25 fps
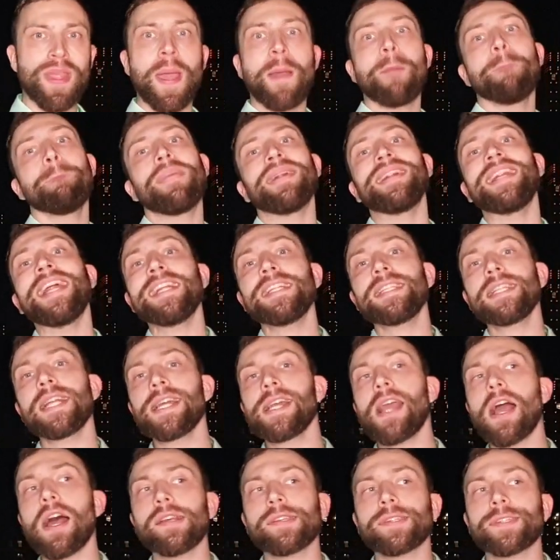But that's like
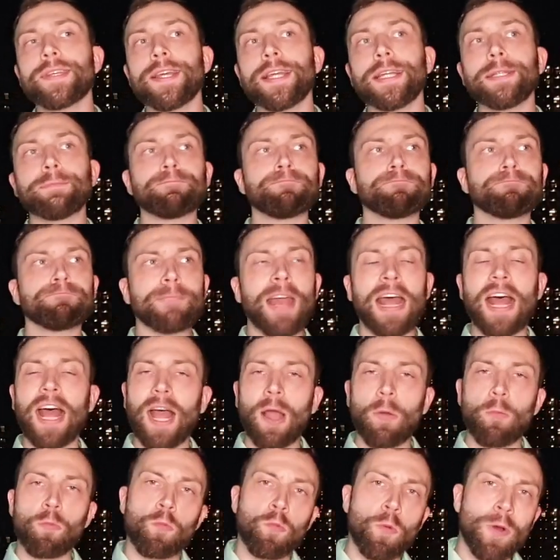asking,
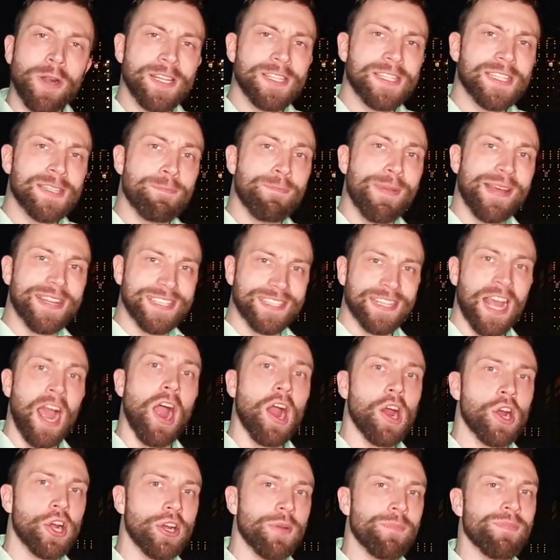what is the best
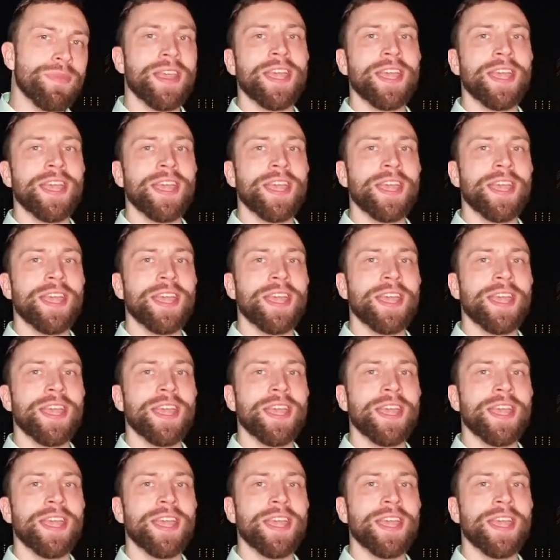car?